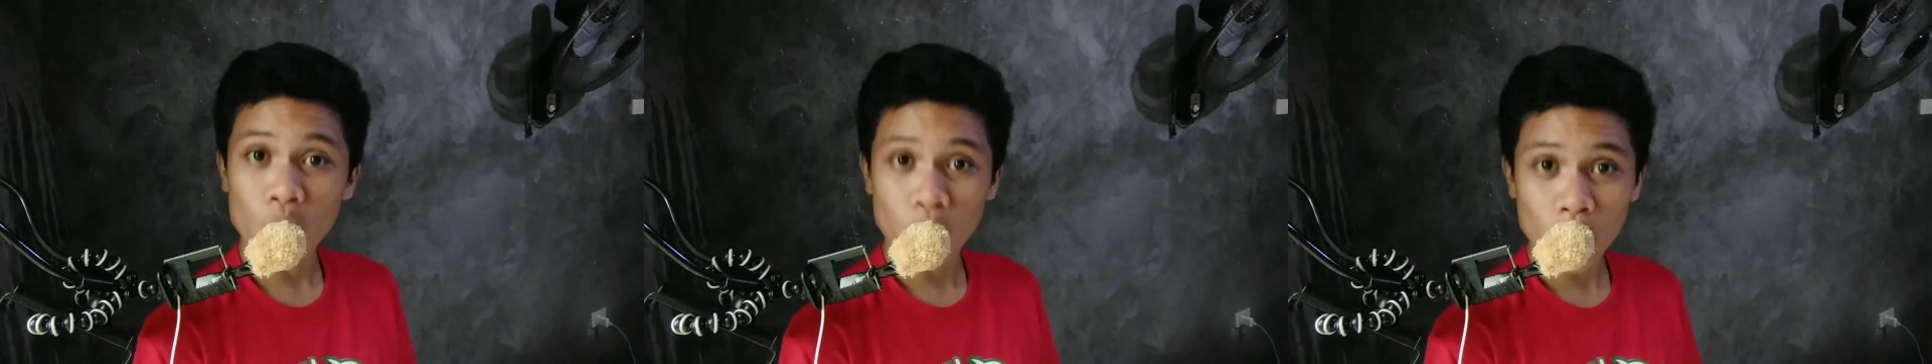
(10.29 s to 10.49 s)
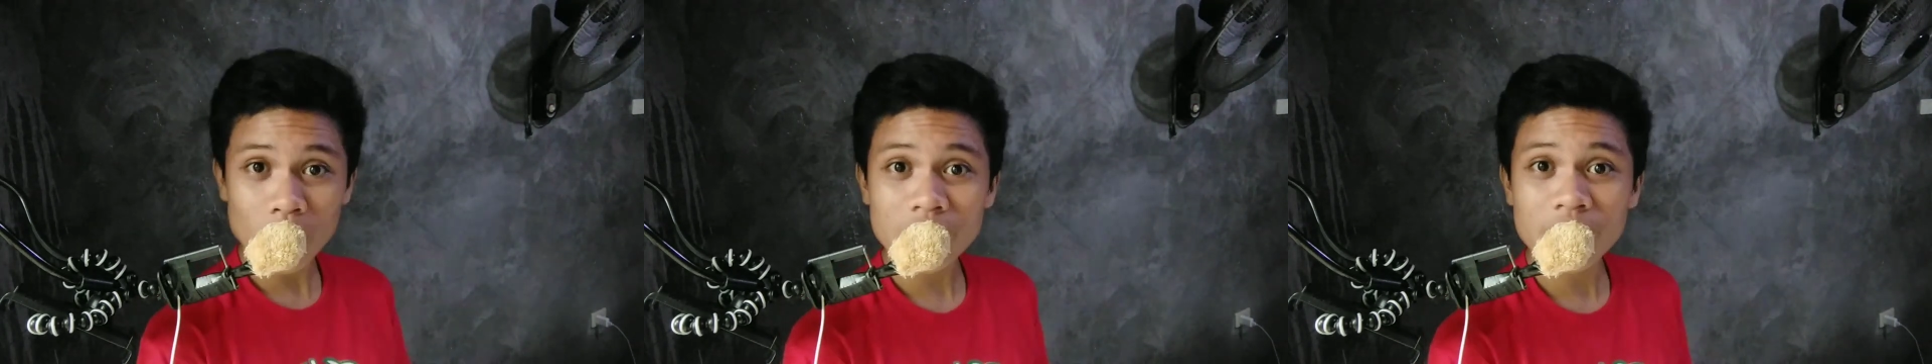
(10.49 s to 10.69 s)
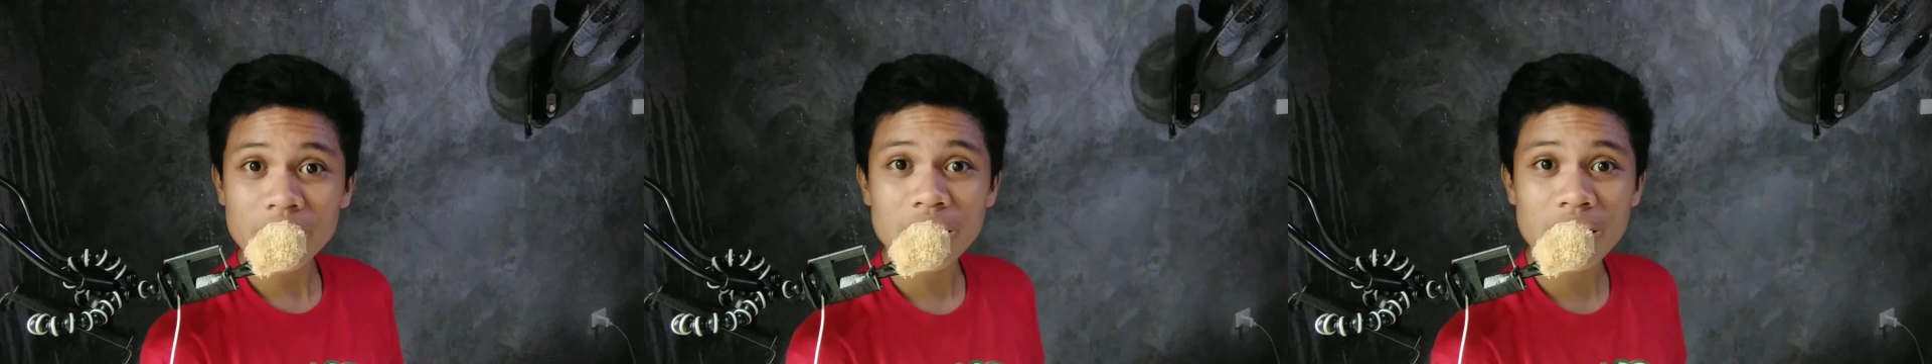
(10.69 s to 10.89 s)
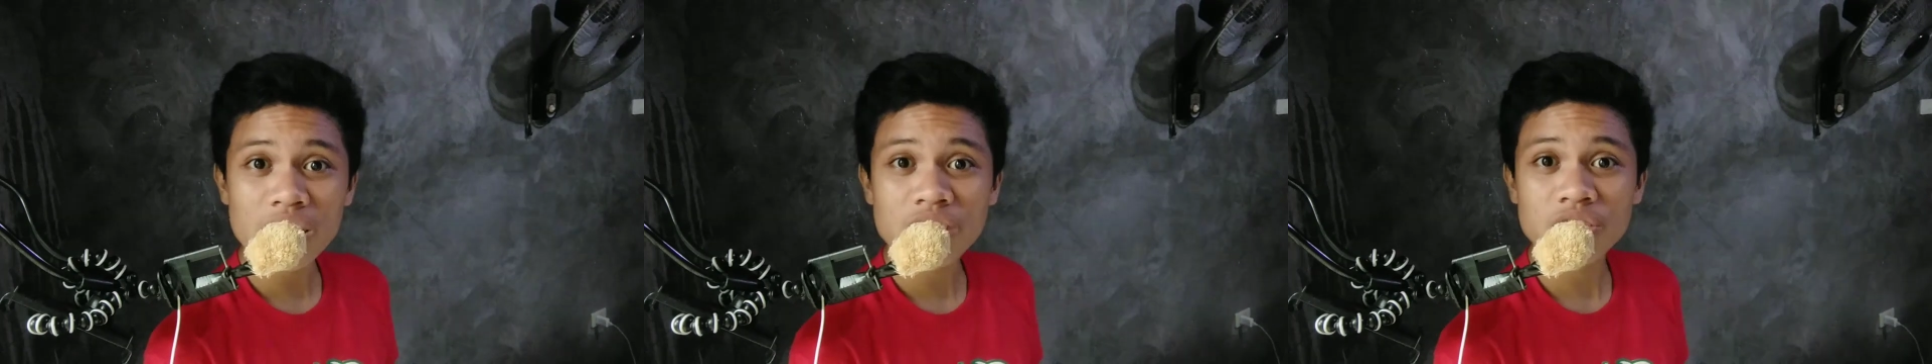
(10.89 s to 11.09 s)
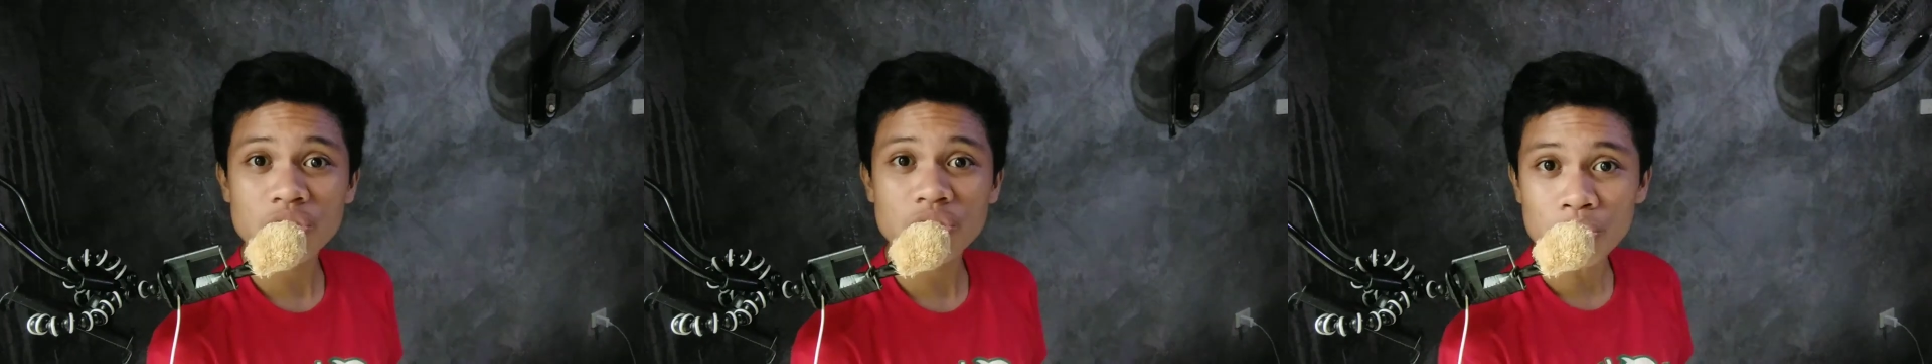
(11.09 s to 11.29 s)
what are the
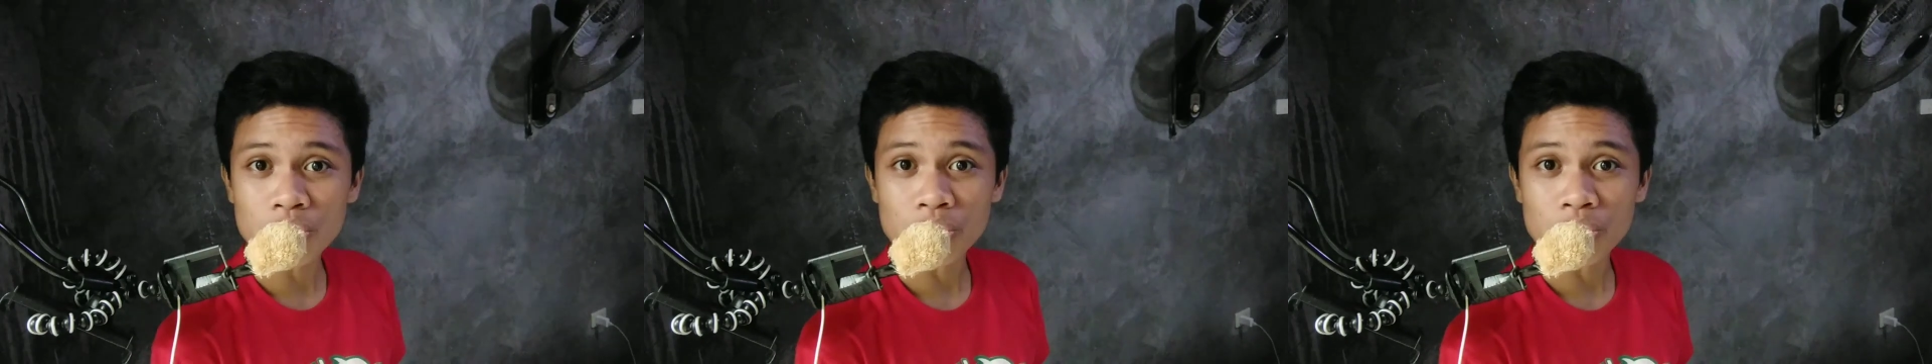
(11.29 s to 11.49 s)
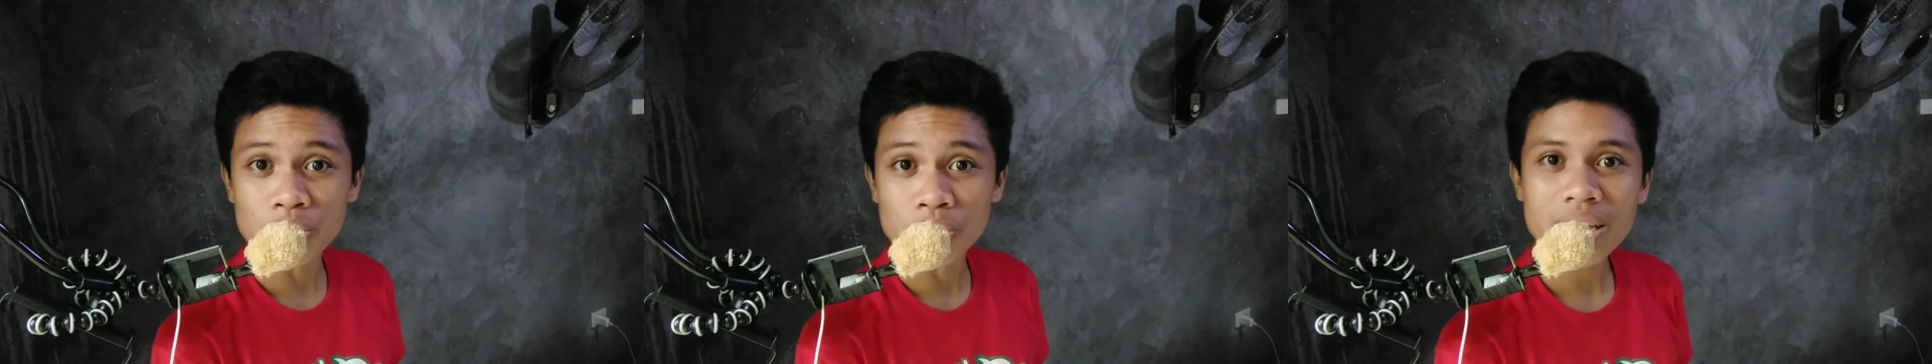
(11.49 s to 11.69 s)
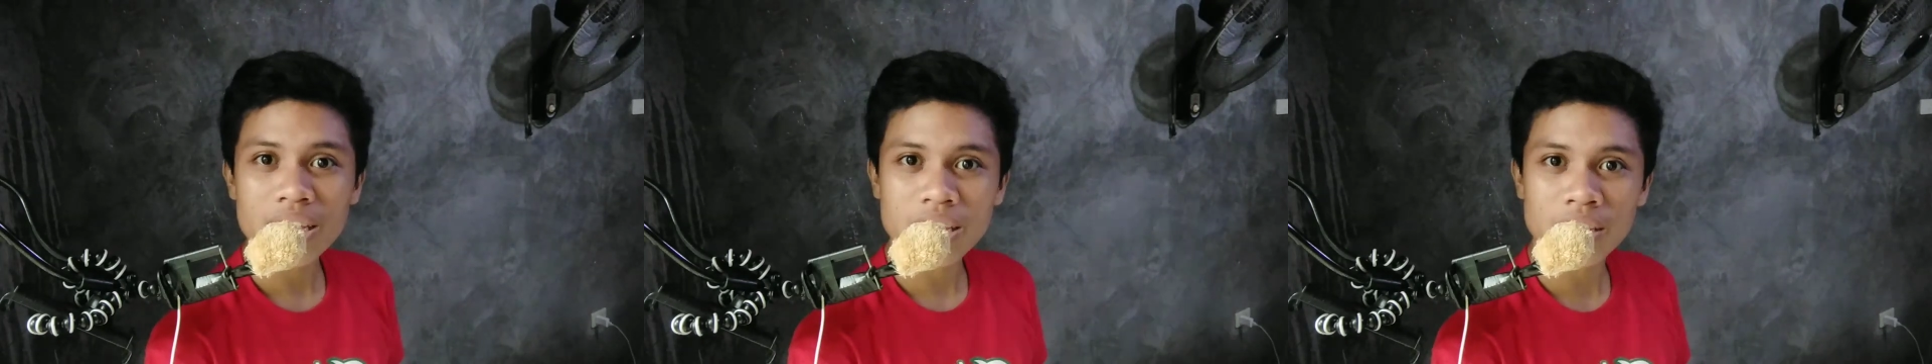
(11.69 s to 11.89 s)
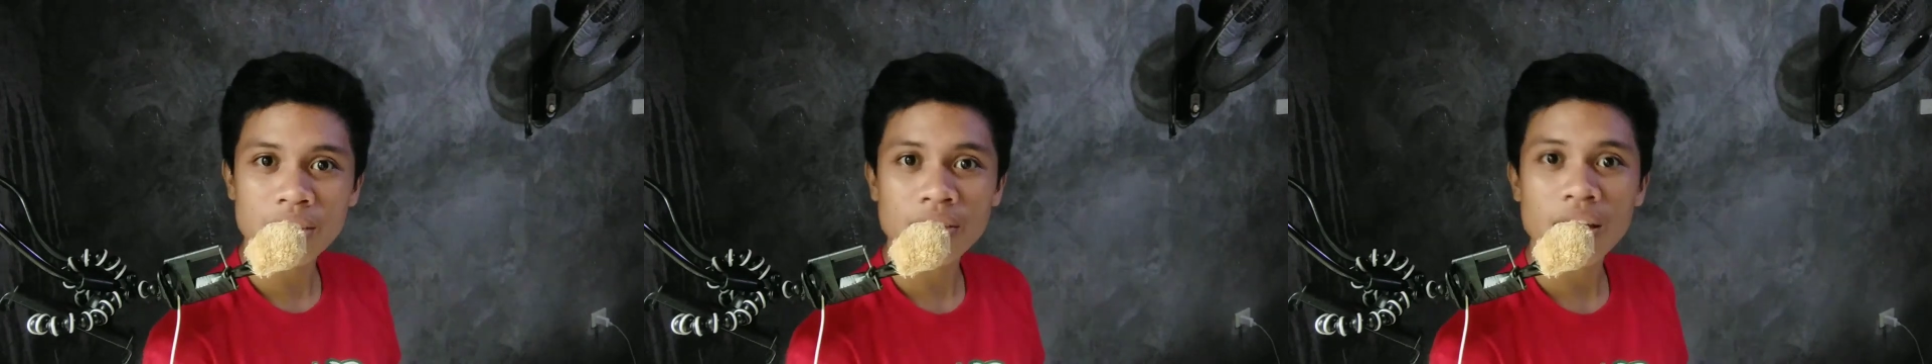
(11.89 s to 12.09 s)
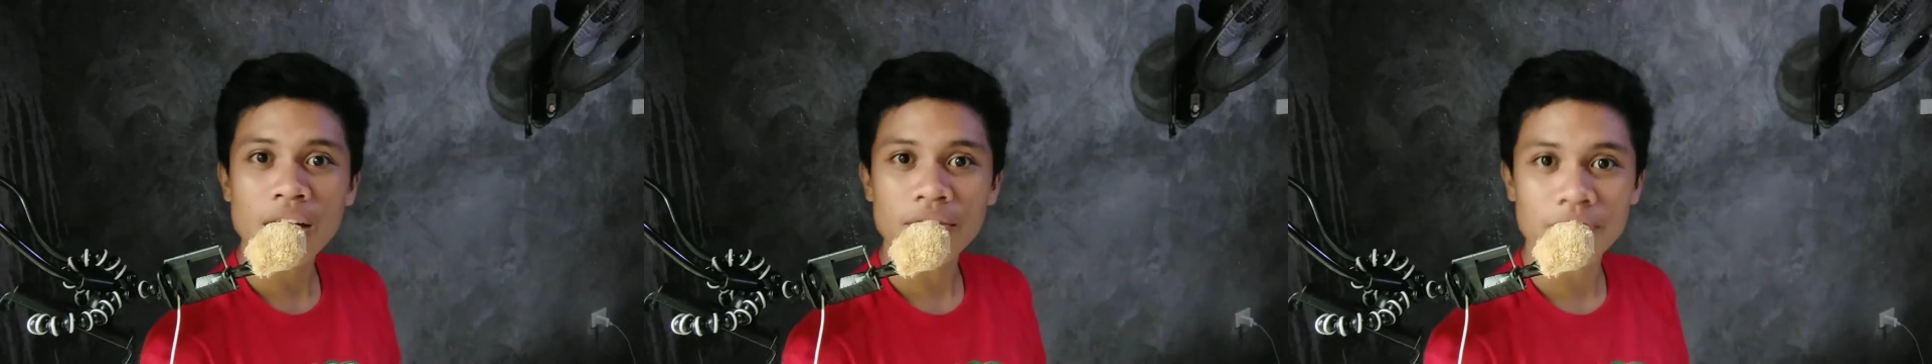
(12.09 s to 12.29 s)
things to do
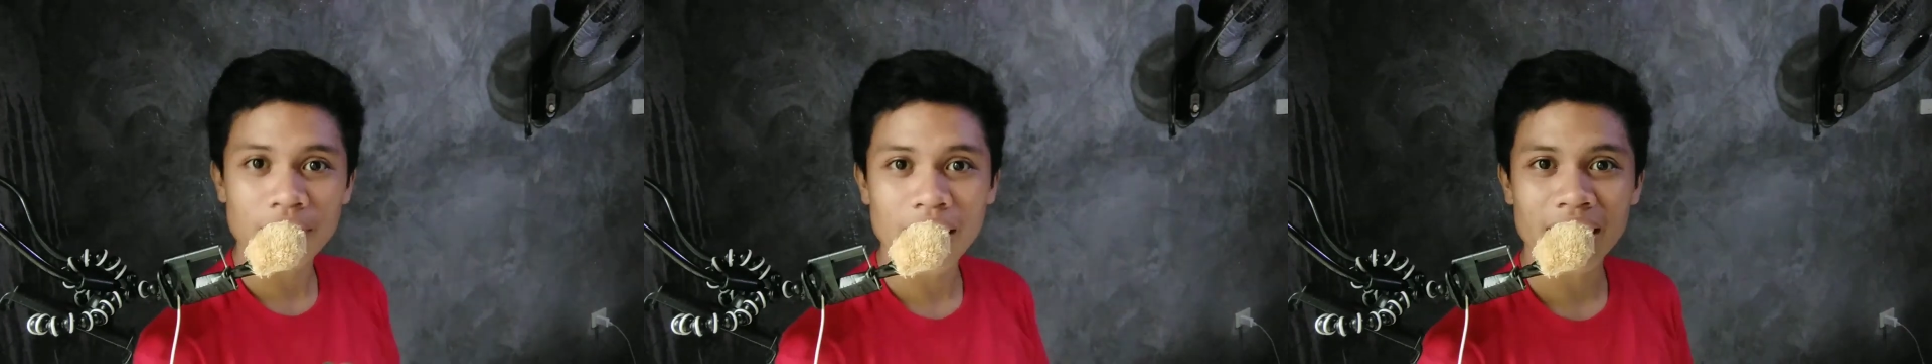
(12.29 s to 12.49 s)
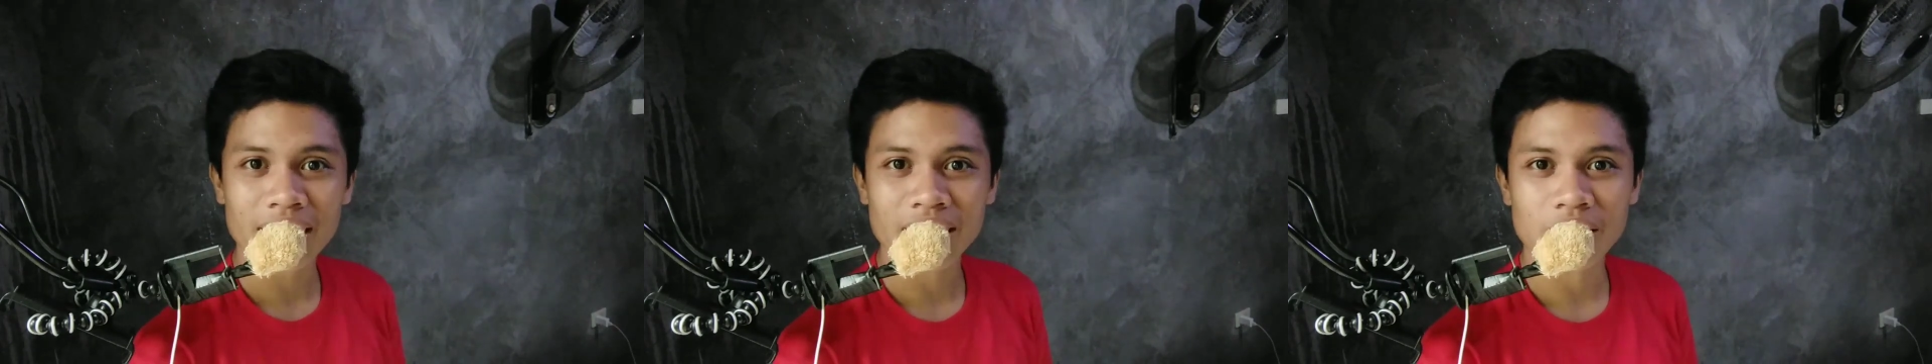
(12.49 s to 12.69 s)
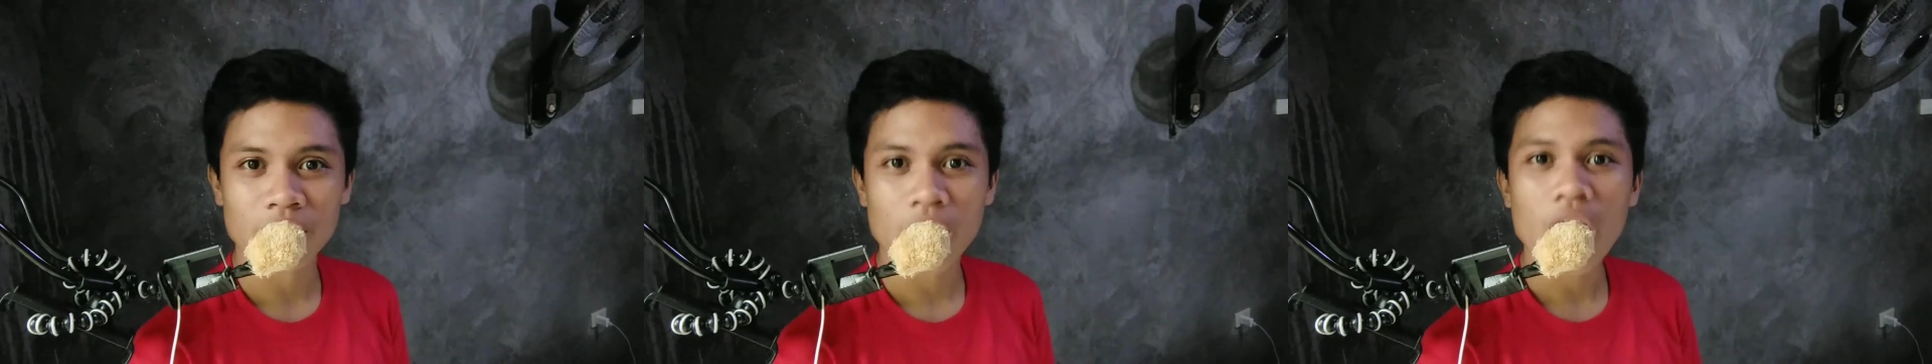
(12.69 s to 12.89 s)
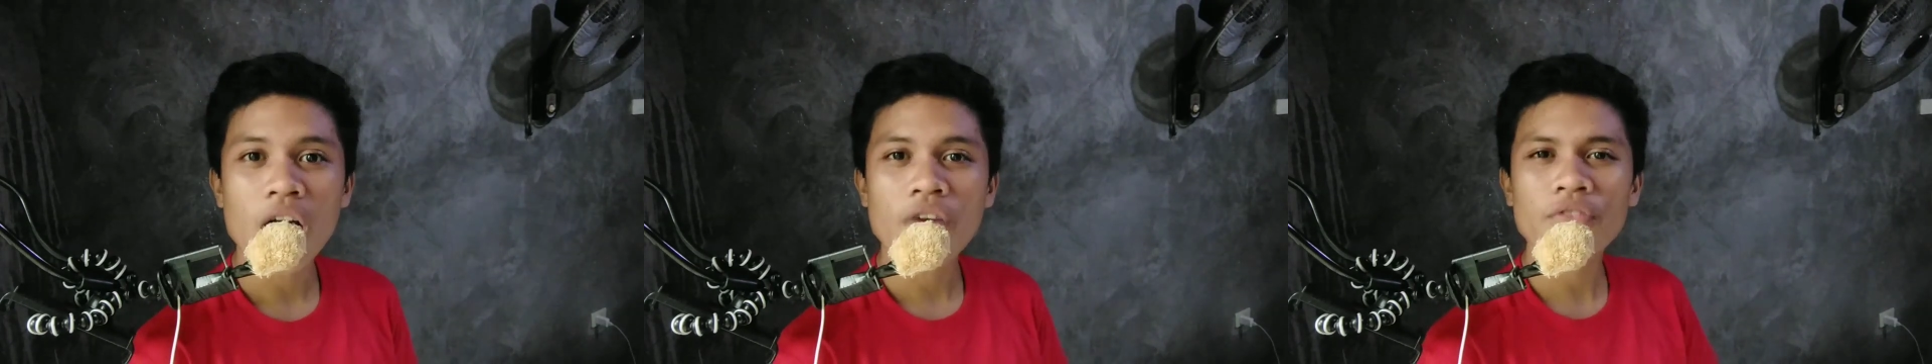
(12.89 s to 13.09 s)
in vlogging